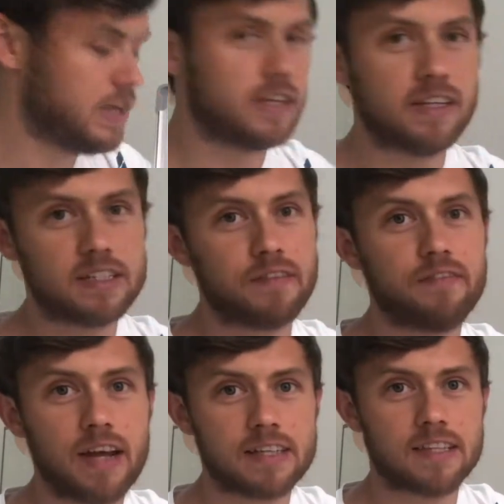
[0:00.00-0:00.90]
you need to
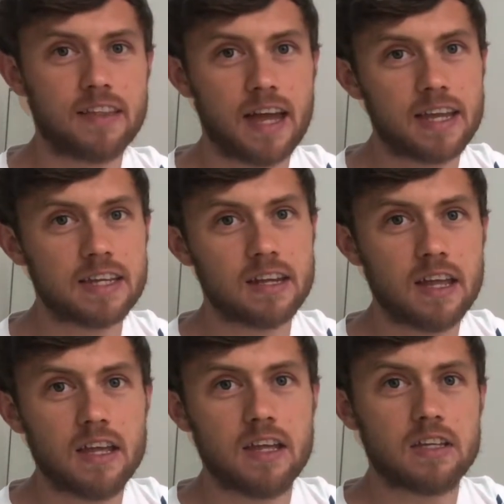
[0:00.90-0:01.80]
factor that in
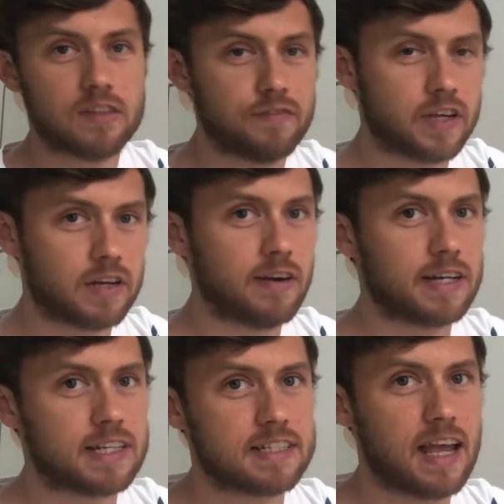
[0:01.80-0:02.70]
to figure out
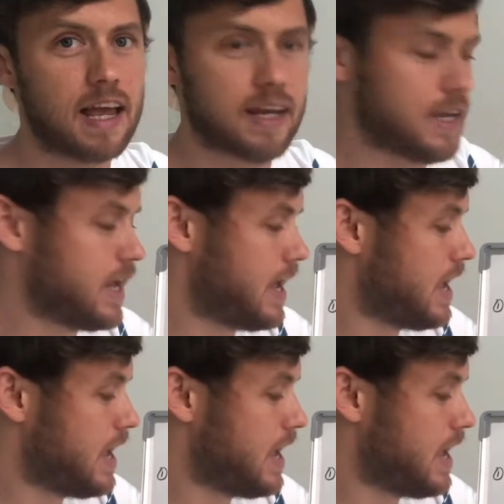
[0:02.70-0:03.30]
exactly